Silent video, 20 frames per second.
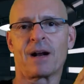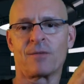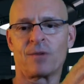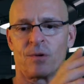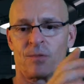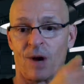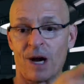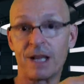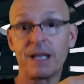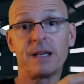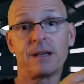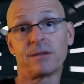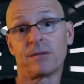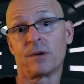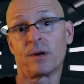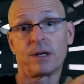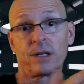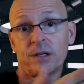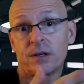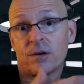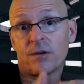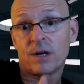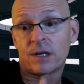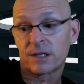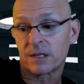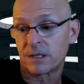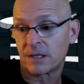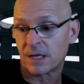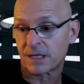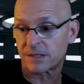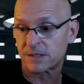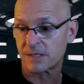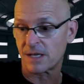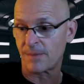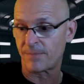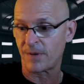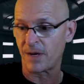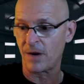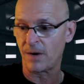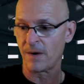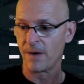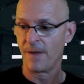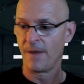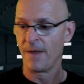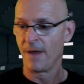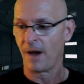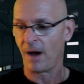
are we ready? Ready to go on to the next step here?